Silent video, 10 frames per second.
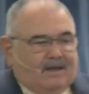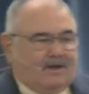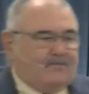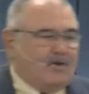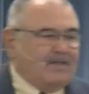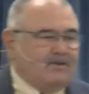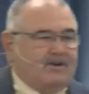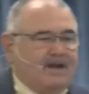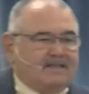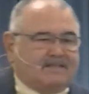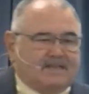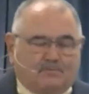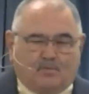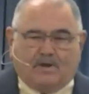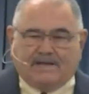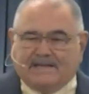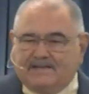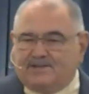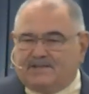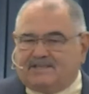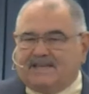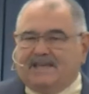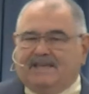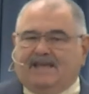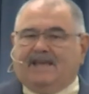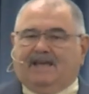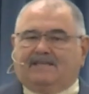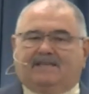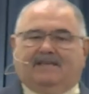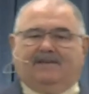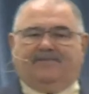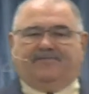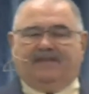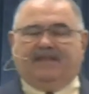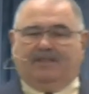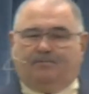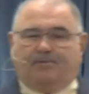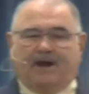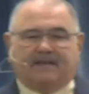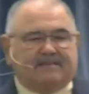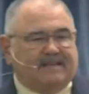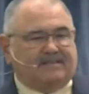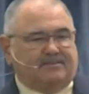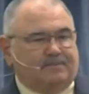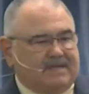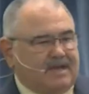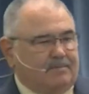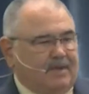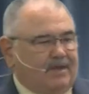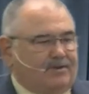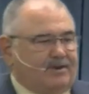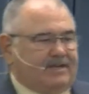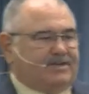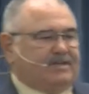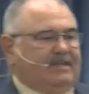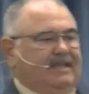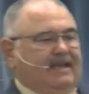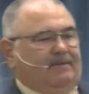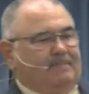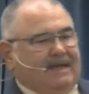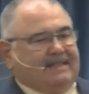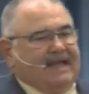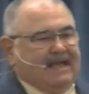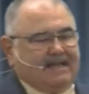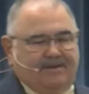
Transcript: of whether or not someone can just say yes if in the process of becoming a Christian they make that